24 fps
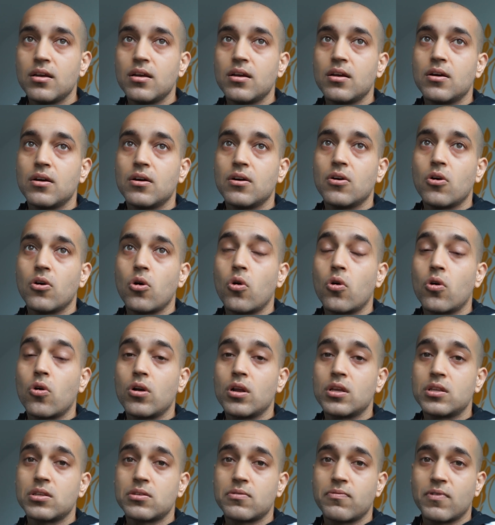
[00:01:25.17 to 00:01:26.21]

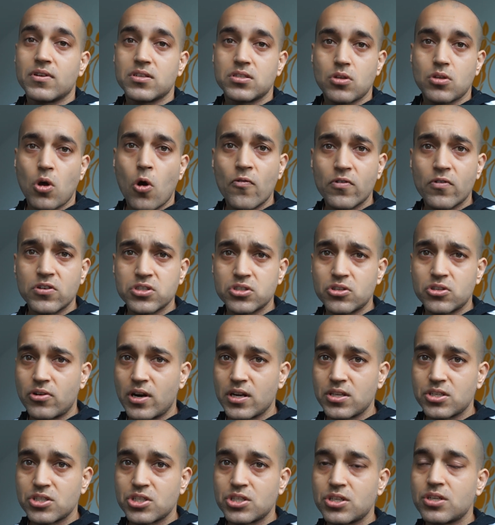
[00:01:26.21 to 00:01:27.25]
or it was
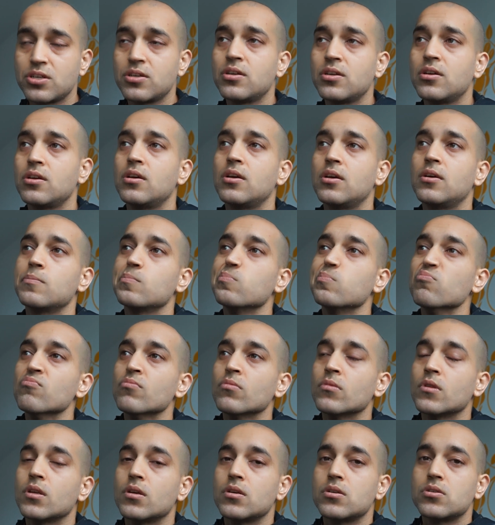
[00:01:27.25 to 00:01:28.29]
overstretched.
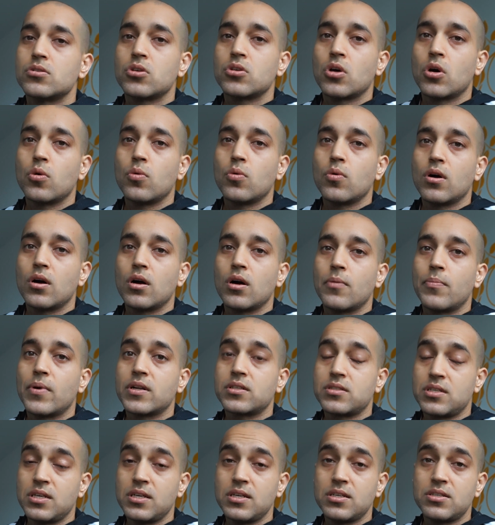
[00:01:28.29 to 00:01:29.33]
So,
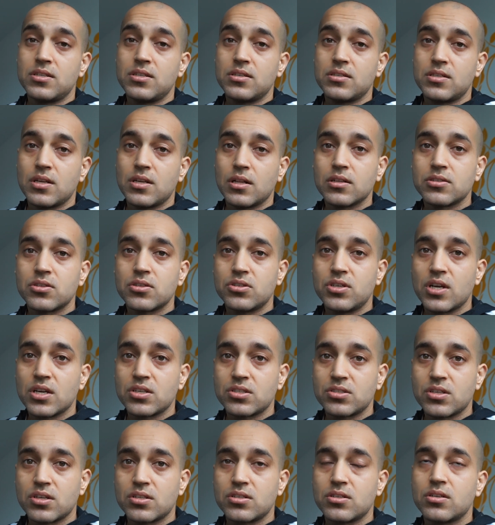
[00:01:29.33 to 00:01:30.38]
but he still
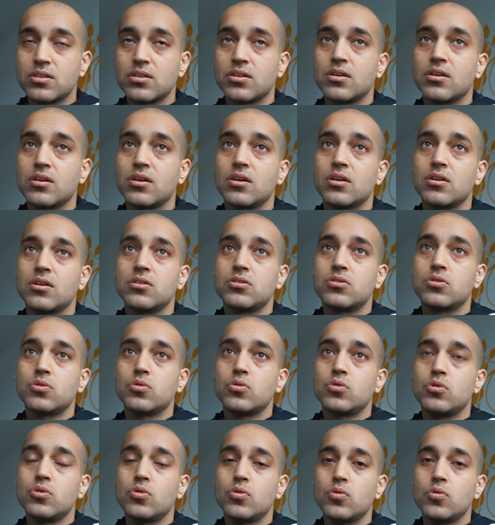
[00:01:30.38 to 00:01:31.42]
suggested
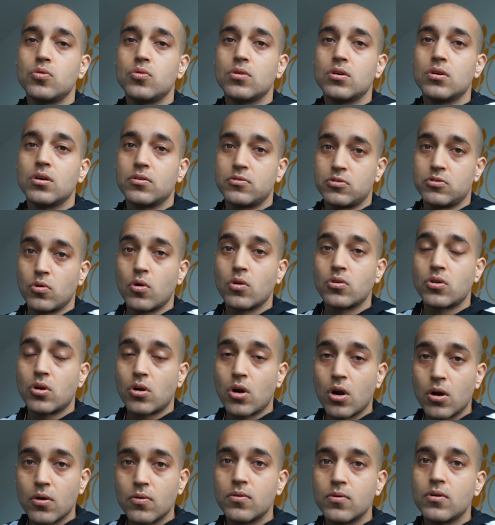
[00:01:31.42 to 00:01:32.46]
to
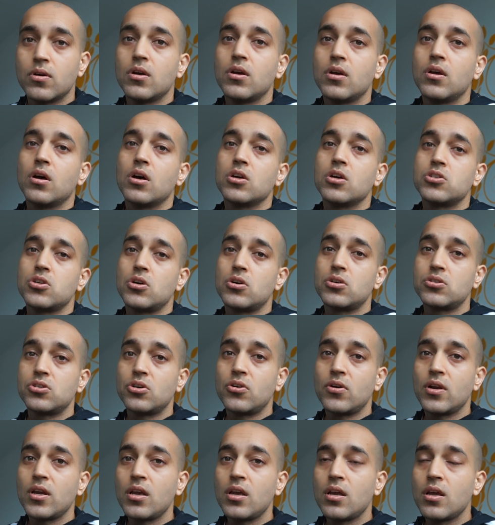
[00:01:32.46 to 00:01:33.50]
undergo a
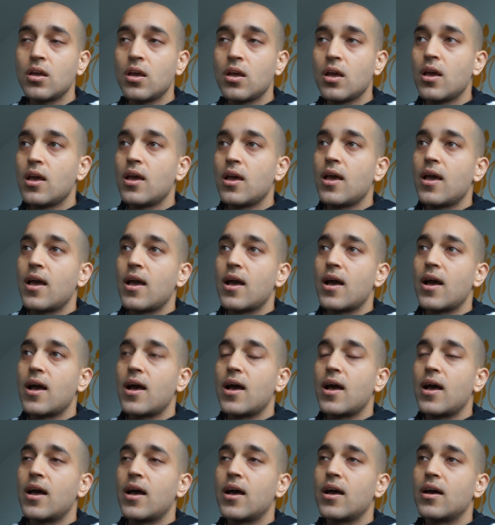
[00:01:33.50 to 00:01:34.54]
surgery,
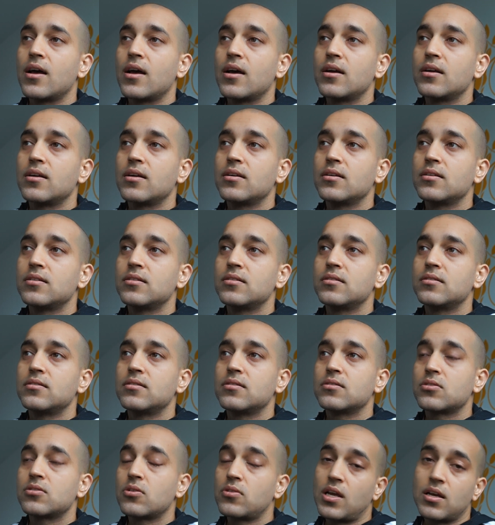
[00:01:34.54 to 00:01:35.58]

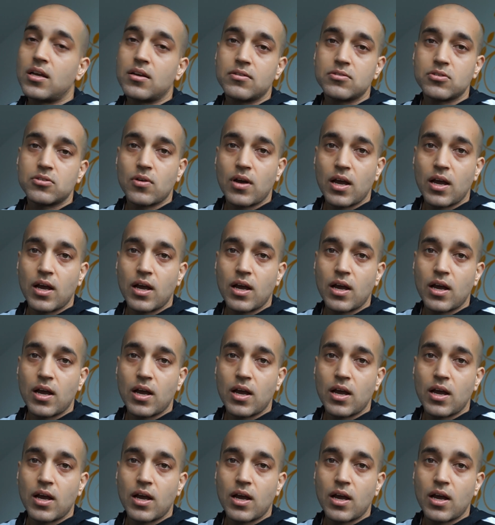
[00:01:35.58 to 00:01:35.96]
and so I